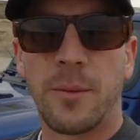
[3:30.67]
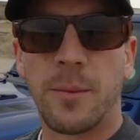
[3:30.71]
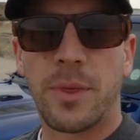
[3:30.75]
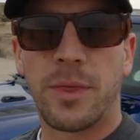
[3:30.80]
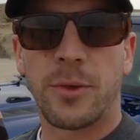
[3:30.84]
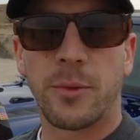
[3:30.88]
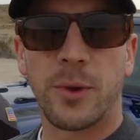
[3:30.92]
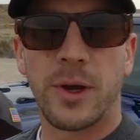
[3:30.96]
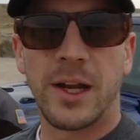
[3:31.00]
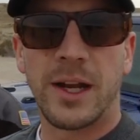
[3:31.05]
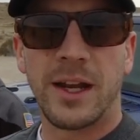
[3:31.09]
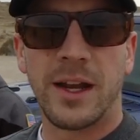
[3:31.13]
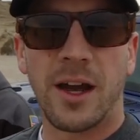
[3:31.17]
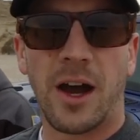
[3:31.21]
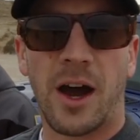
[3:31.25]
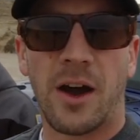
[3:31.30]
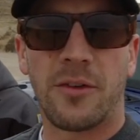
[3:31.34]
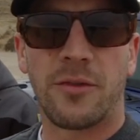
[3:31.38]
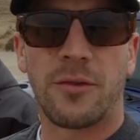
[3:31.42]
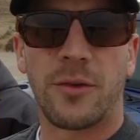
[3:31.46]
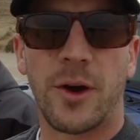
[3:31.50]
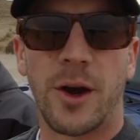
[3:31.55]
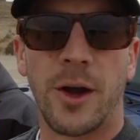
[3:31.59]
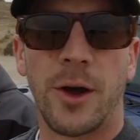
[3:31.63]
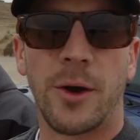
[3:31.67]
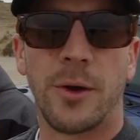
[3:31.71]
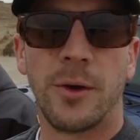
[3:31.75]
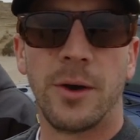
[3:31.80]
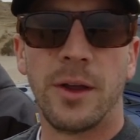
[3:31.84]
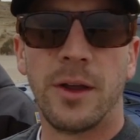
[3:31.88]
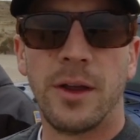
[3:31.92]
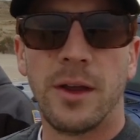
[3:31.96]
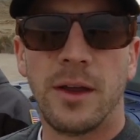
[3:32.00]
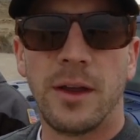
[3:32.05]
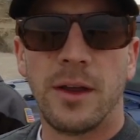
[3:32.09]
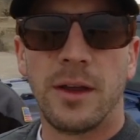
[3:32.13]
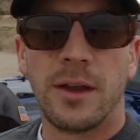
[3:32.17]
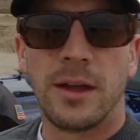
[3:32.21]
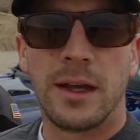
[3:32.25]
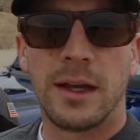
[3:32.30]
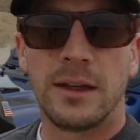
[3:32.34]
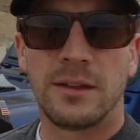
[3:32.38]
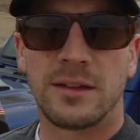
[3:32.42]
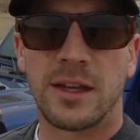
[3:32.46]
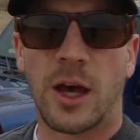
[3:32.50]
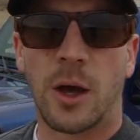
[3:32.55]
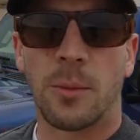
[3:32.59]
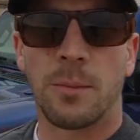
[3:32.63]
from 3D Off-Road.
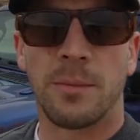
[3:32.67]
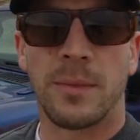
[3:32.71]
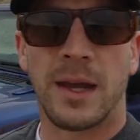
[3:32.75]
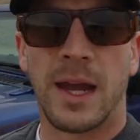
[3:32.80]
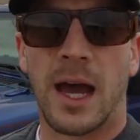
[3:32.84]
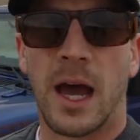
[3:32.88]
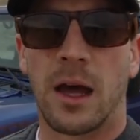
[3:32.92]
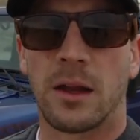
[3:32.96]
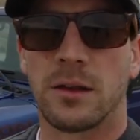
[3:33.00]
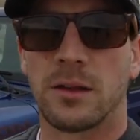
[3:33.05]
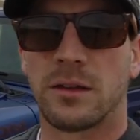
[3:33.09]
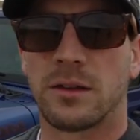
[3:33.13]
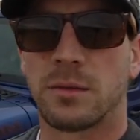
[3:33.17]
He's helping me out